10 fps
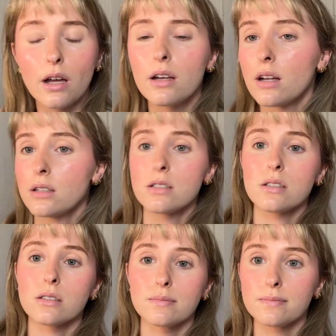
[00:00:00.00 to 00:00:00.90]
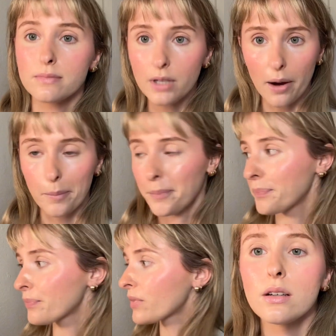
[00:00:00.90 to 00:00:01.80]
And yeah.
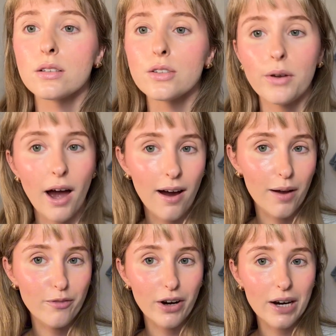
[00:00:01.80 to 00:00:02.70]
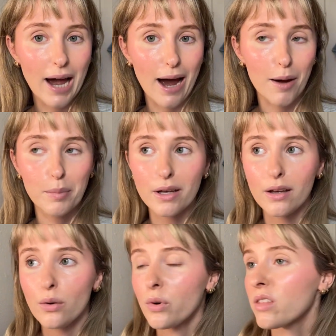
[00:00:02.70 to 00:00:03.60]
So yeah, I'm very happy
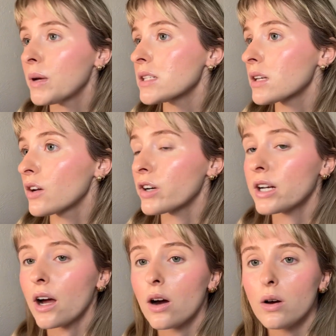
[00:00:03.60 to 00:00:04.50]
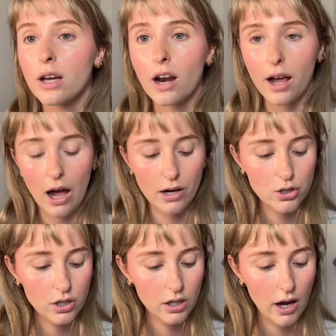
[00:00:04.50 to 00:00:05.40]
with my skin right now, and I
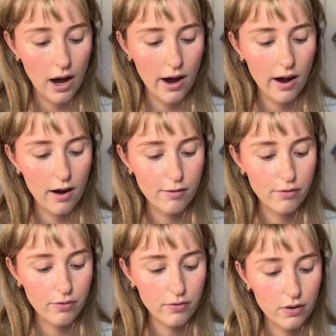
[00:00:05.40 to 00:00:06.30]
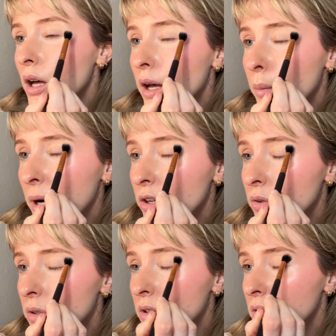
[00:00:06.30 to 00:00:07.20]
actually have a
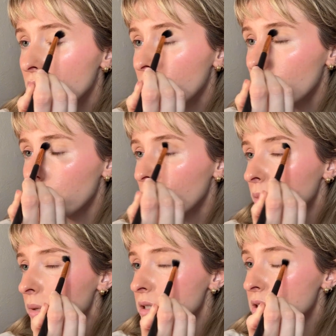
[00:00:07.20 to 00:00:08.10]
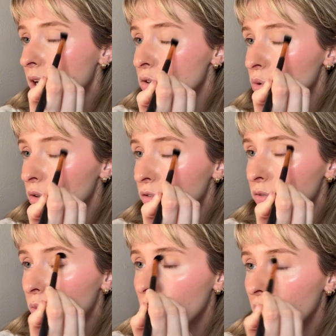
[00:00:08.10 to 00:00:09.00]
microneedling appointment scheduled
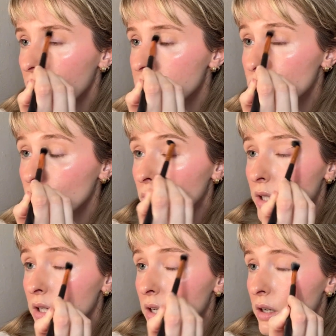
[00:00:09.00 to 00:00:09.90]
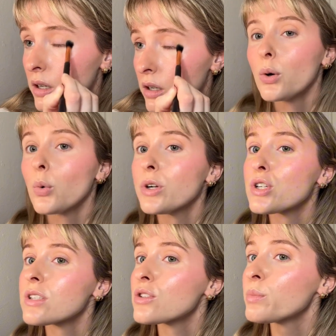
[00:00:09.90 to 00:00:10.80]
for next week, which
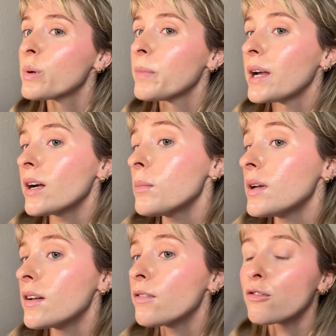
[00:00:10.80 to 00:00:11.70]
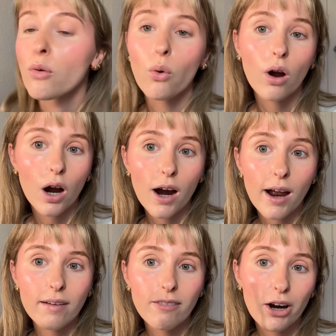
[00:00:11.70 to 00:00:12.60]
is to prepare me for
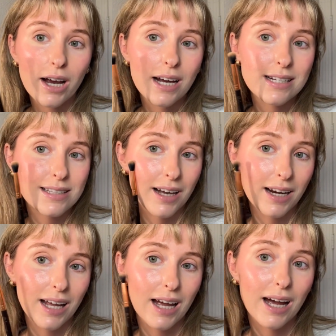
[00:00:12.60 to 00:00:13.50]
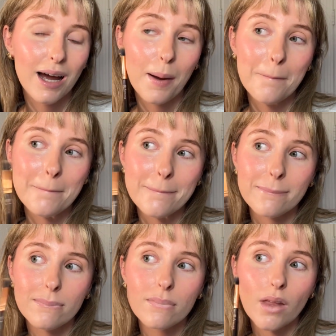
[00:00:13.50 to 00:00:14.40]
a very exciting
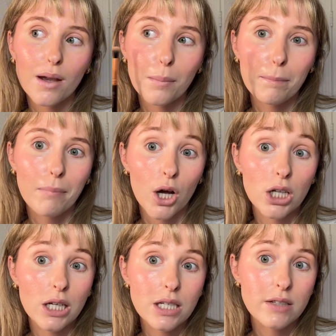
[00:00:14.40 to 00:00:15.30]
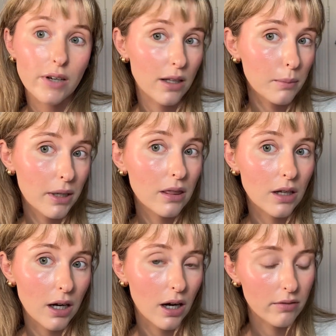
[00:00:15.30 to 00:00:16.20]
modeling development that
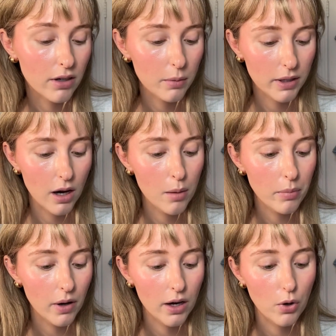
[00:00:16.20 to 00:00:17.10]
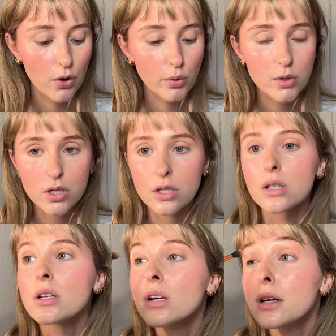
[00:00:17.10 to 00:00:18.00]
I have coming up. I won't
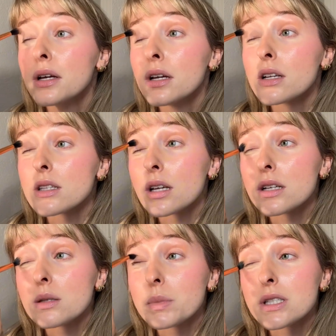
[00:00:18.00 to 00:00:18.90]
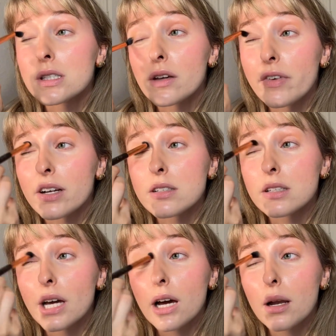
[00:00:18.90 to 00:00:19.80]
say specifics
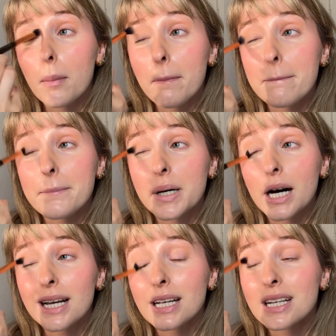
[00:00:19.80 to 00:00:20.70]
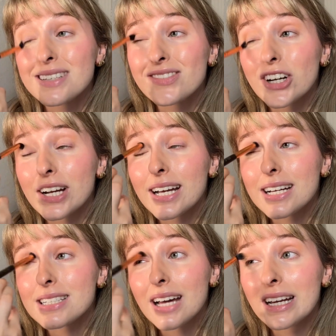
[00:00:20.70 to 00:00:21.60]
yet, but it is very
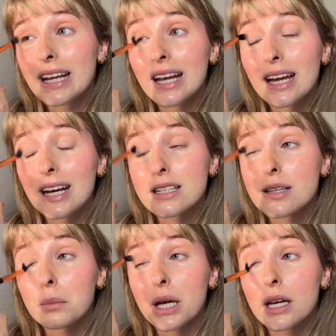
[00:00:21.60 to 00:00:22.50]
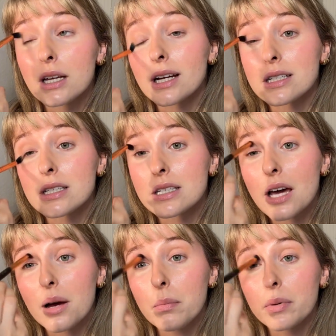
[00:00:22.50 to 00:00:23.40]
exciting, and it's a big next
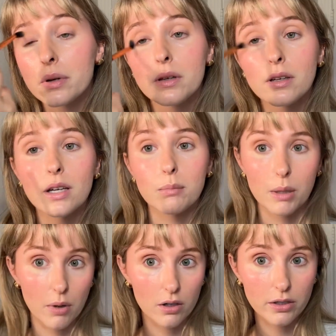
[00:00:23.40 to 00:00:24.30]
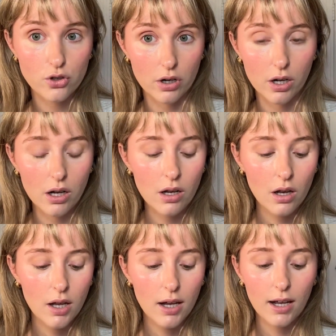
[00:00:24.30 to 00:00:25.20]
step in my modeling journey.
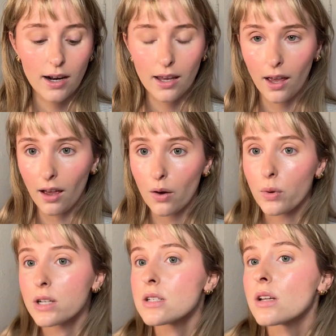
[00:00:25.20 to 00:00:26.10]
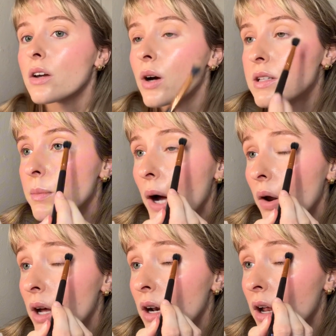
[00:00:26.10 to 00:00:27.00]
I can't wait to tell you guys about
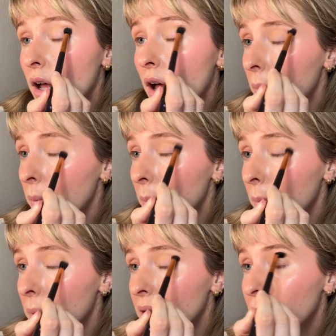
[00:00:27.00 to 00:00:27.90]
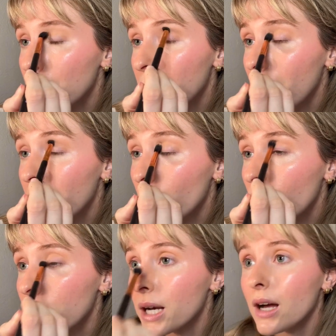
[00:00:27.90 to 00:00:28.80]
it, but it may or
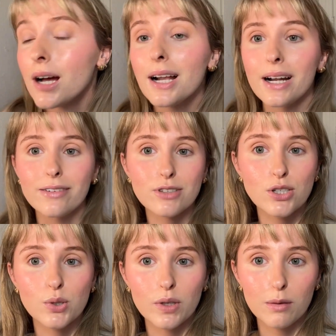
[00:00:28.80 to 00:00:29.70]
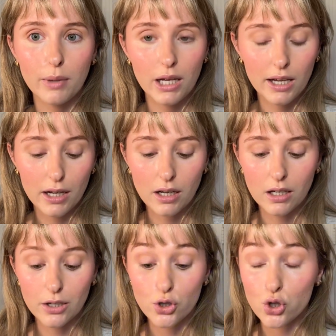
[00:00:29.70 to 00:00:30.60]
may not have to do with me
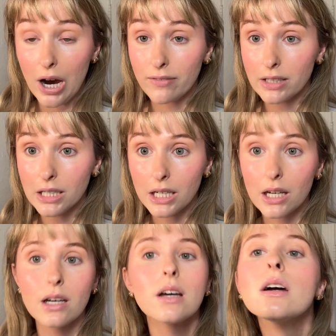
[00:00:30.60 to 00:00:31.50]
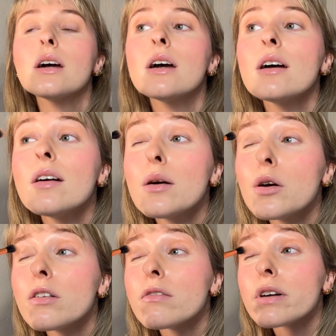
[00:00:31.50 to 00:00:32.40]
traveling
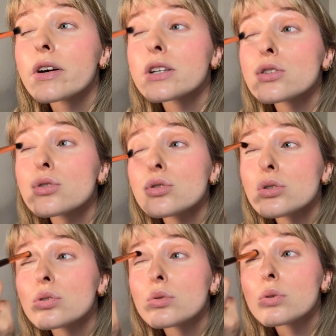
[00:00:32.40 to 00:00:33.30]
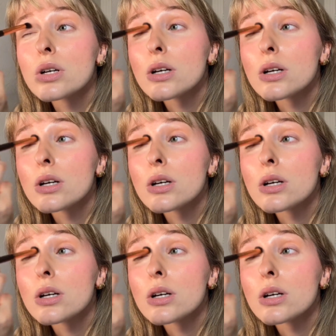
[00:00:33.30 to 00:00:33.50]
very soon.